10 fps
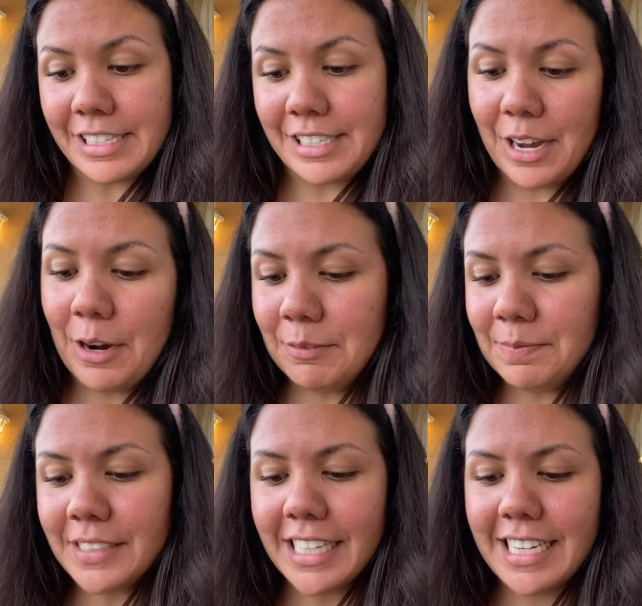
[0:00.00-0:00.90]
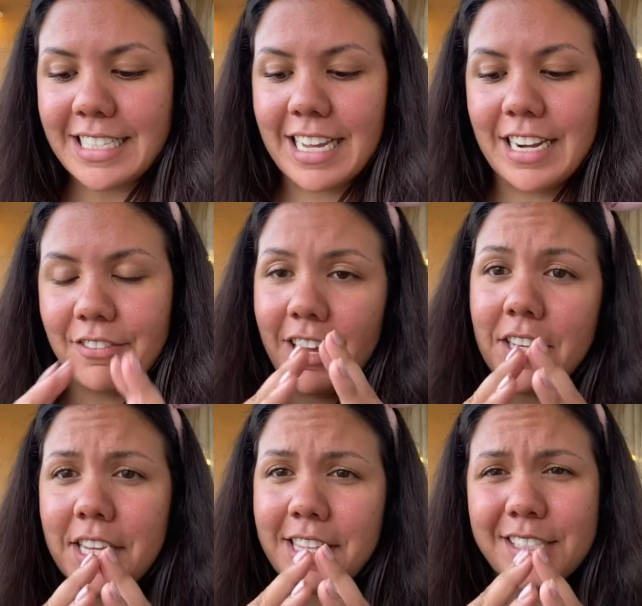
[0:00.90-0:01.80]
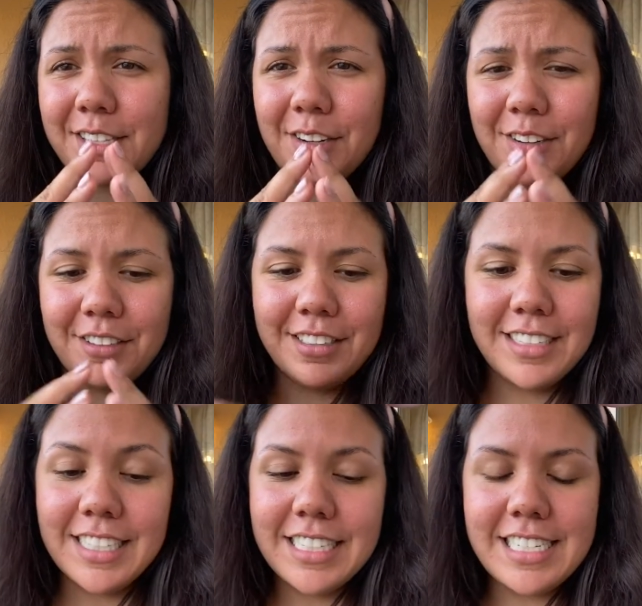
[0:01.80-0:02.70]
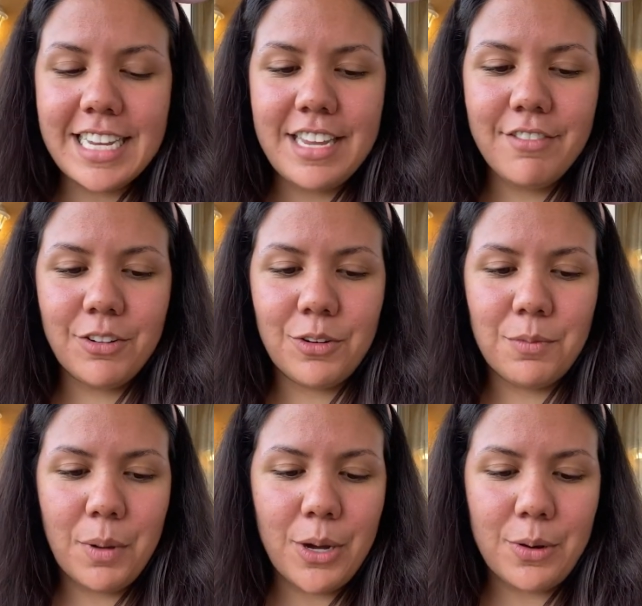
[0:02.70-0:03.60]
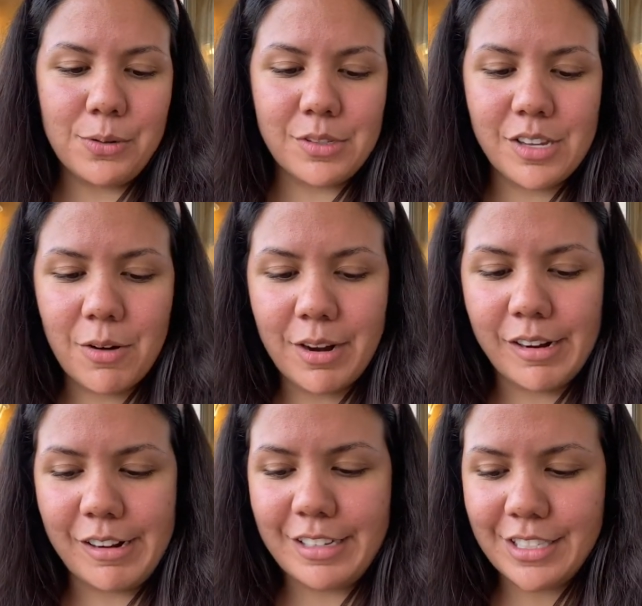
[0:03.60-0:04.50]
So he's kind of got like this little evil pose going on.